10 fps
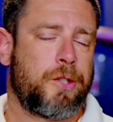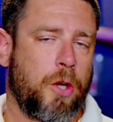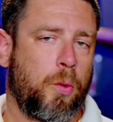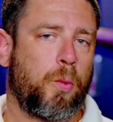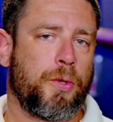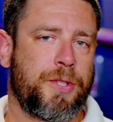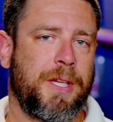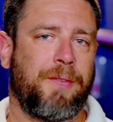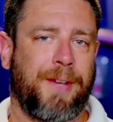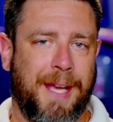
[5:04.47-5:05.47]
so we'll see
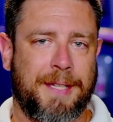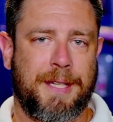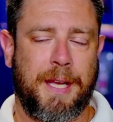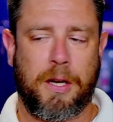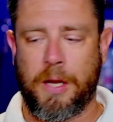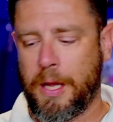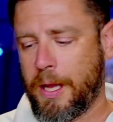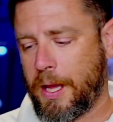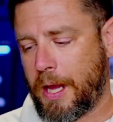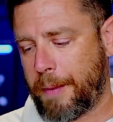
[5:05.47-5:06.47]
if it gets there.
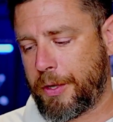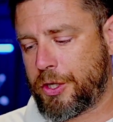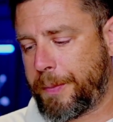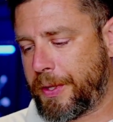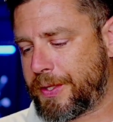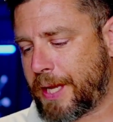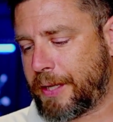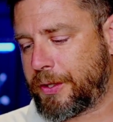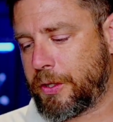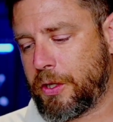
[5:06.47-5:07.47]
I'm going to jump into the
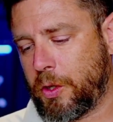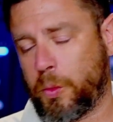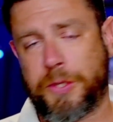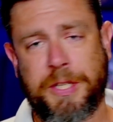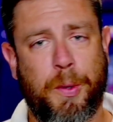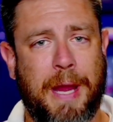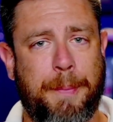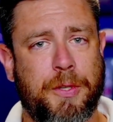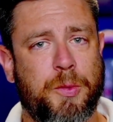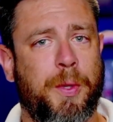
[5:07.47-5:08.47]
second, third. We'll see what
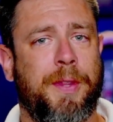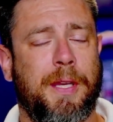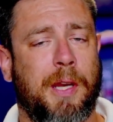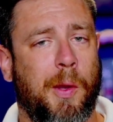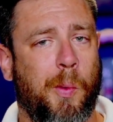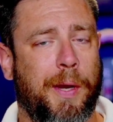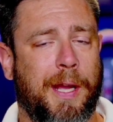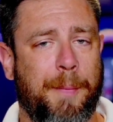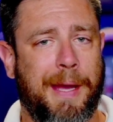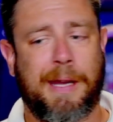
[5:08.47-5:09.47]
happens with it. When I
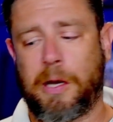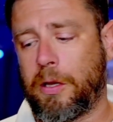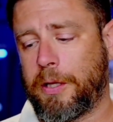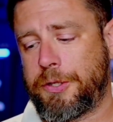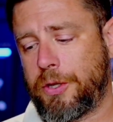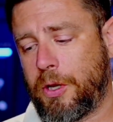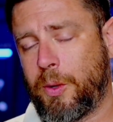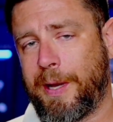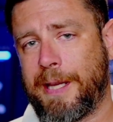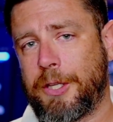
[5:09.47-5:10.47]
come back, I'll let you
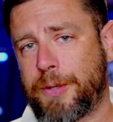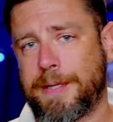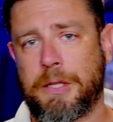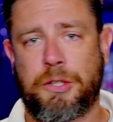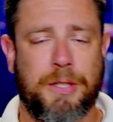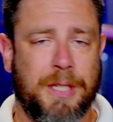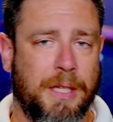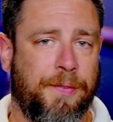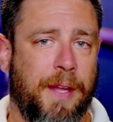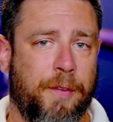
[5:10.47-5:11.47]
know any transitions in
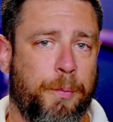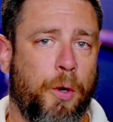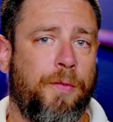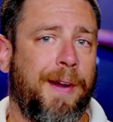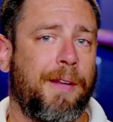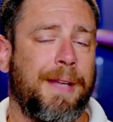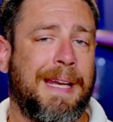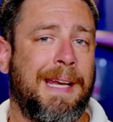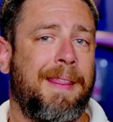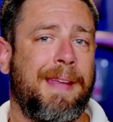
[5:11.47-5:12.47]
the flavor profile
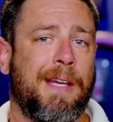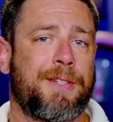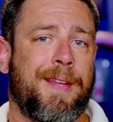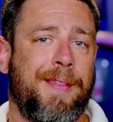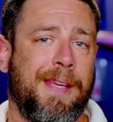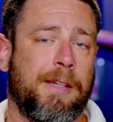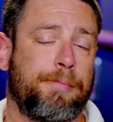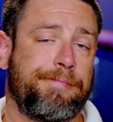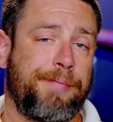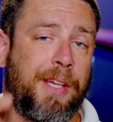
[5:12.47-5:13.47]
and anything else I think
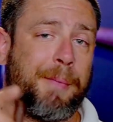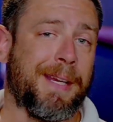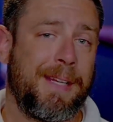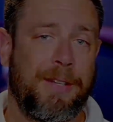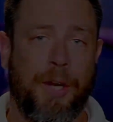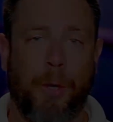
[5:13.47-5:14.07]
you might need to